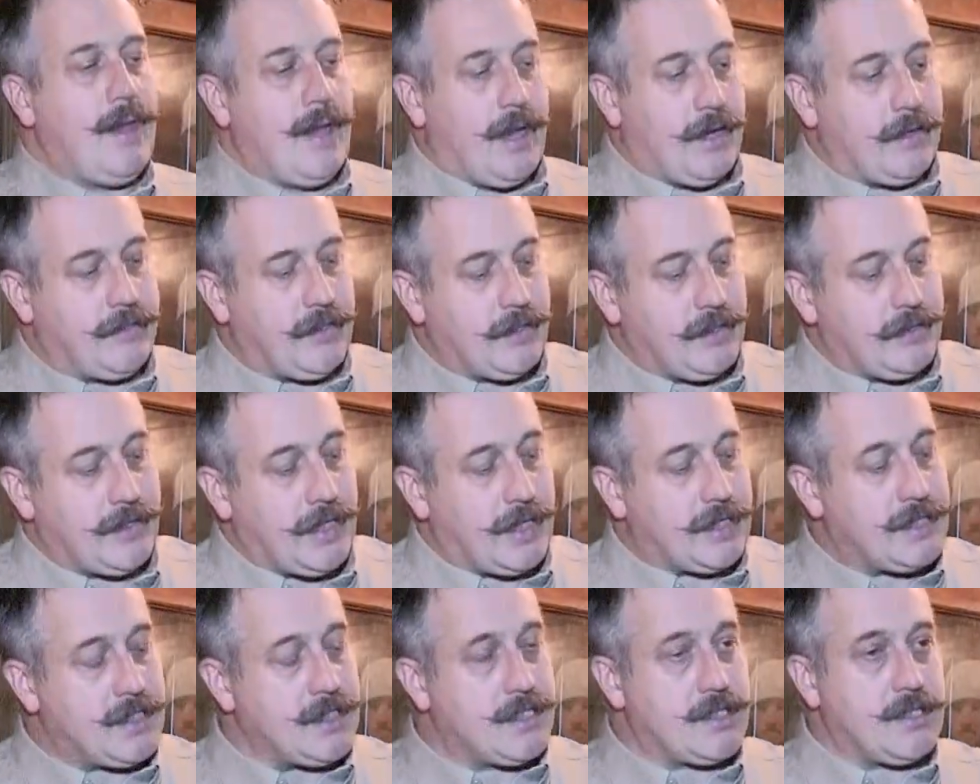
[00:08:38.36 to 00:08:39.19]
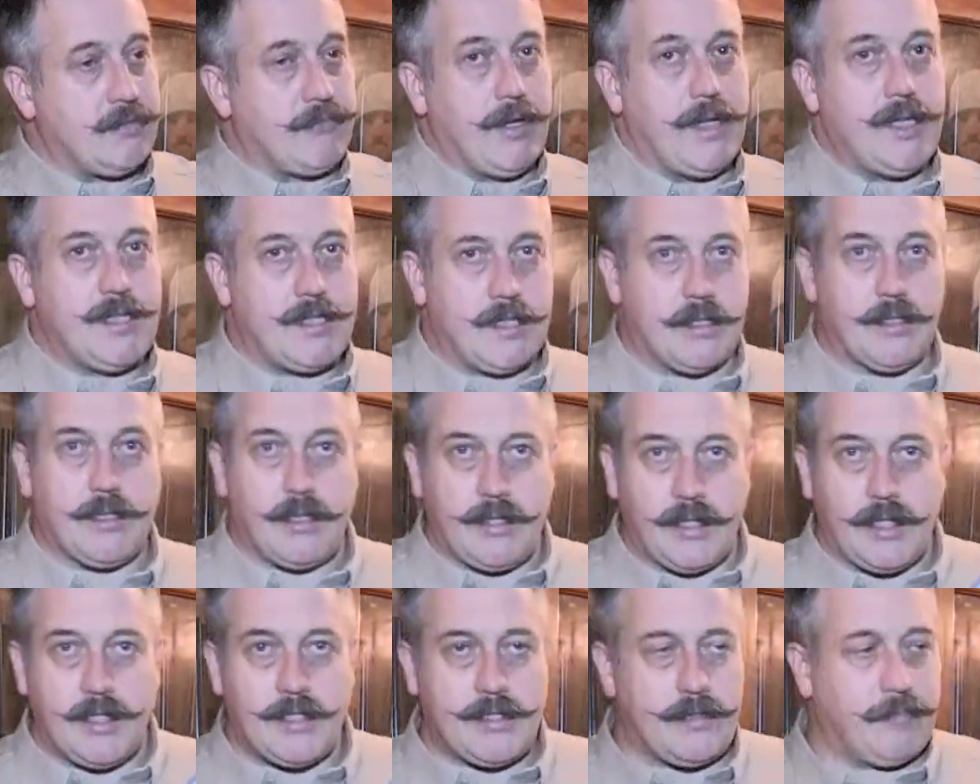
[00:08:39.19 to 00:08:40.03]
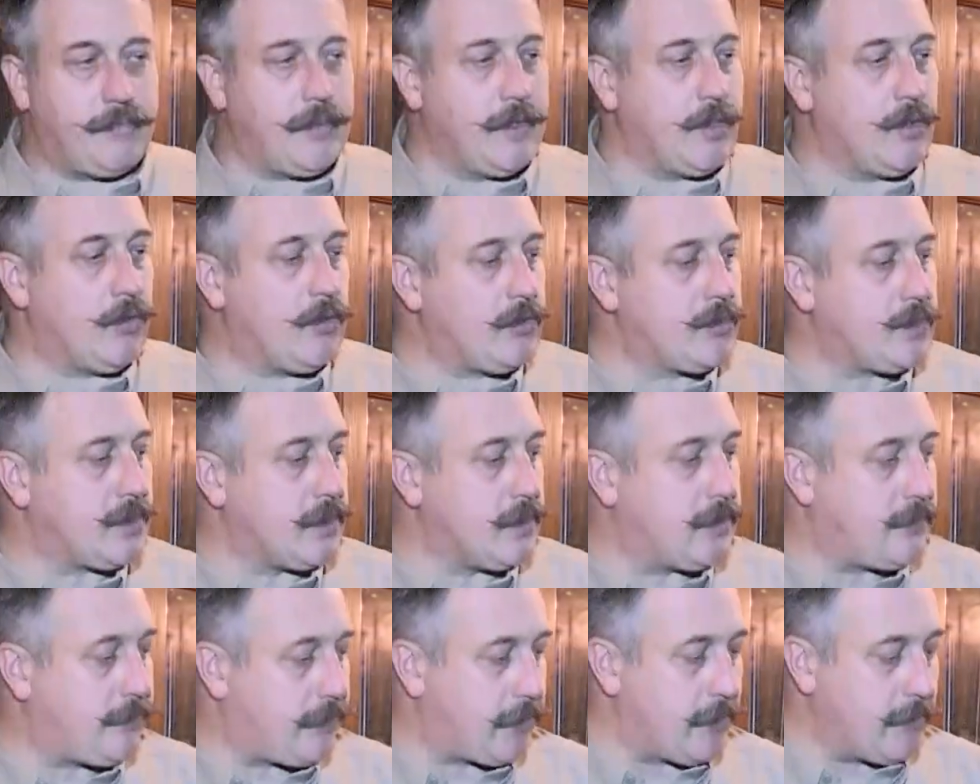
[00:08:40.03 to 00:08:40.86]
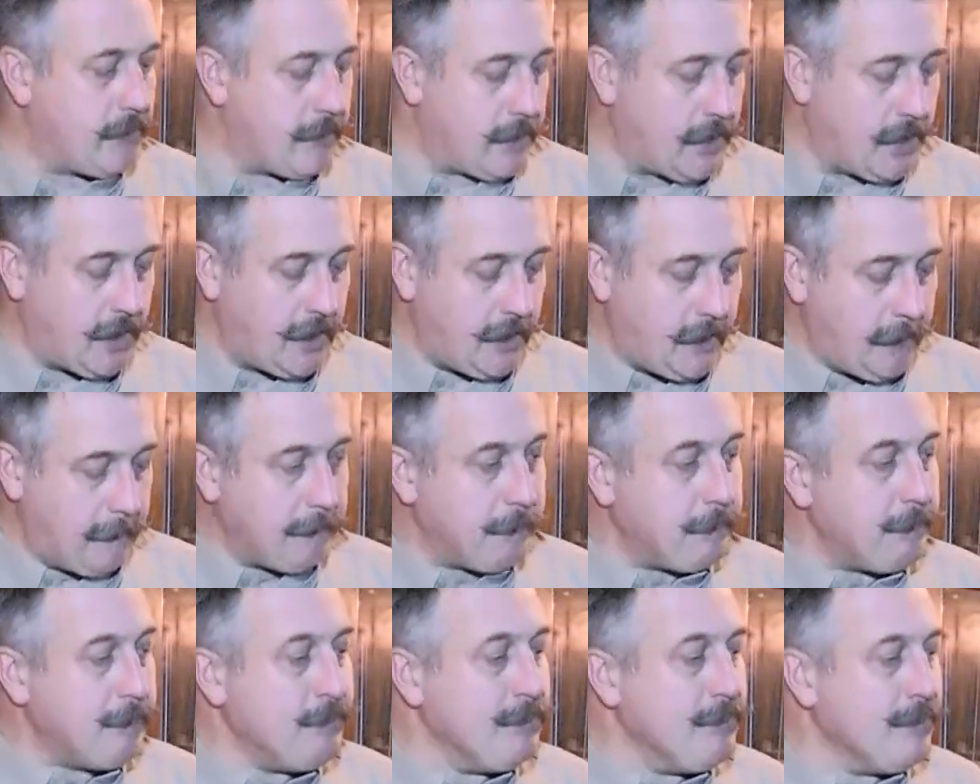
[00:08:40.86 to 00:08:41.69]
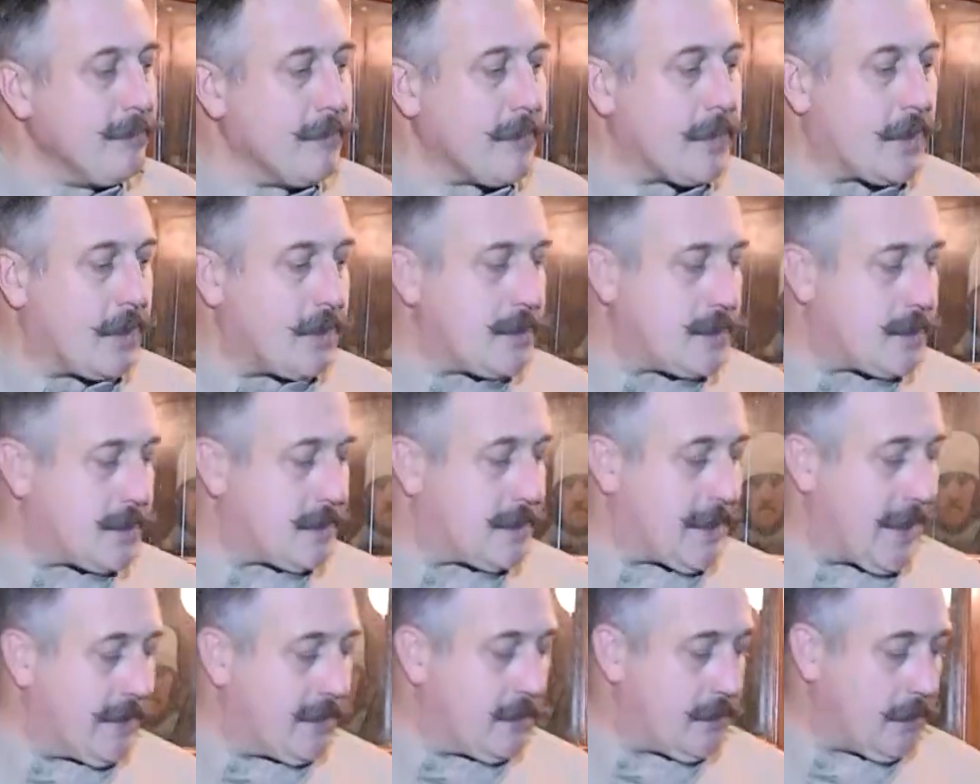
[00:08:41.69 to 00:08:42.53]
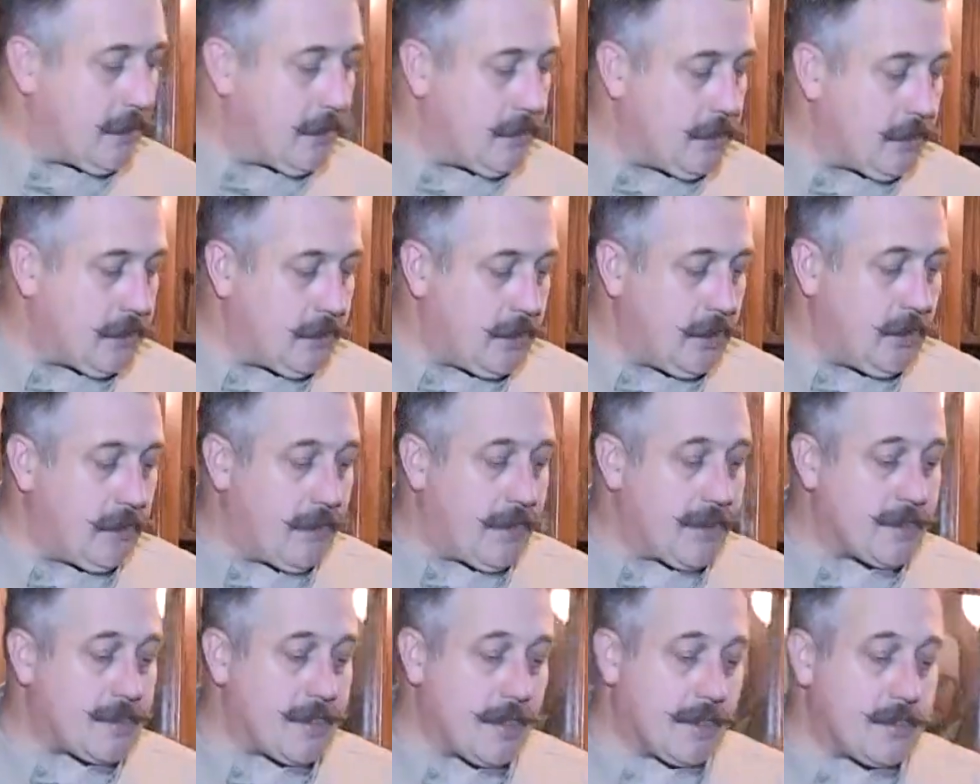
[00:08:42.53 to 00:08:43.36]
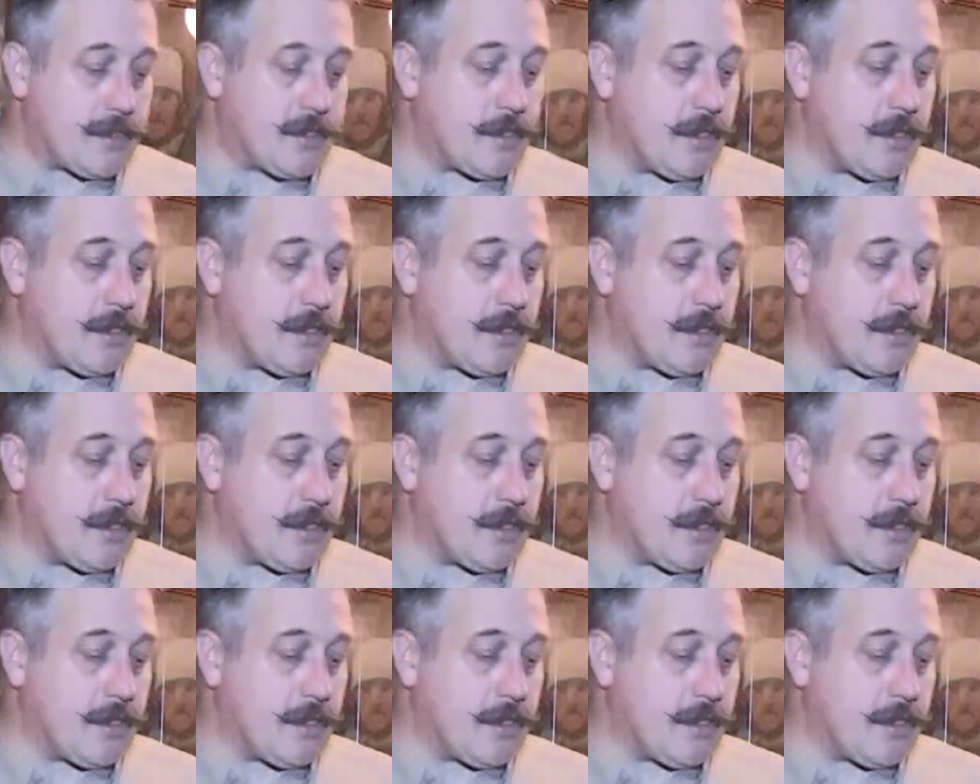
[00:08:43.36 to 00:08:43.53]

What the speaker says: And I think that is the reason that these have been altered from the standard that the US has.